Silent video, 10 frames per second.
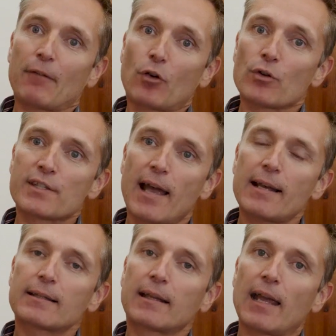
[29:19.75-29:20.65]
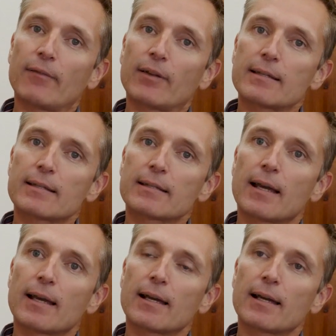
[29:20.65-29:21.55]
of course, that gave us
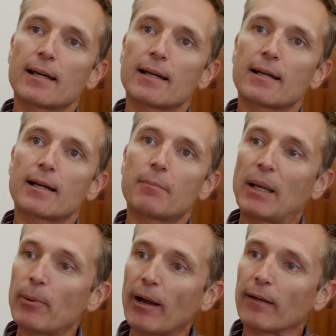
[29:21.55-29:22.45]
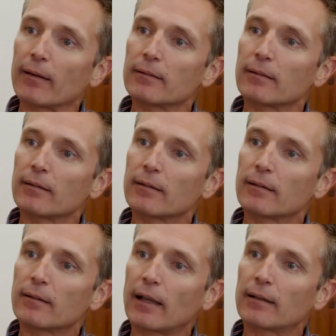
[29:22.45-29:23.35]
uh, a big brother
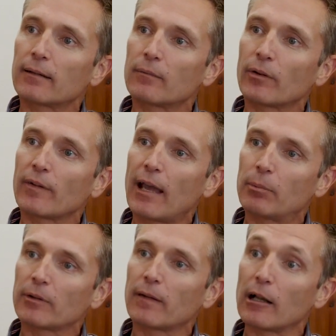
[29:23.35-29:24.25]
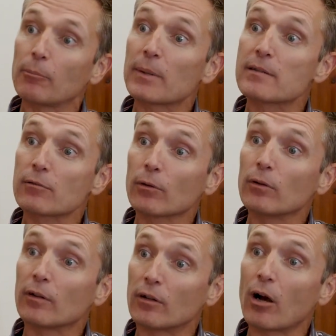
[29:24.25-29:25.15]
that was able to help us
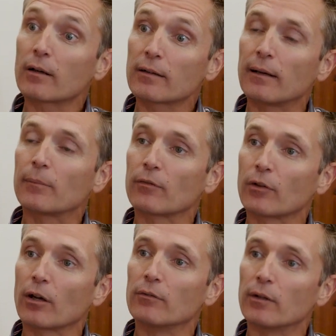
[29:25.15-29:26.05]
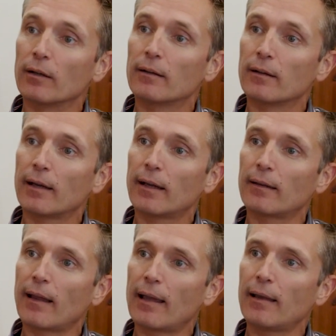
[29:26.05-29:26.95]
through the dark times of COVID.
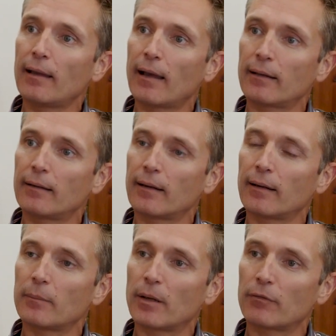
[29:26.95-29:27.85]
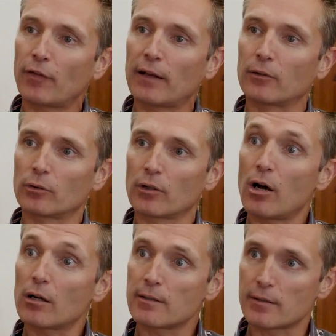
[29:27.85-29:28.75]
And they had um, a fund called the
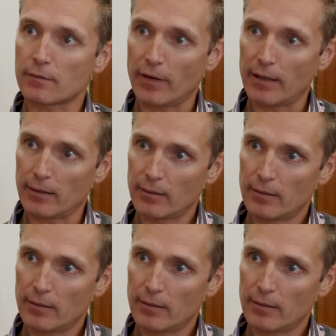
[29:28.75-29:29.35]
Heartist Fund.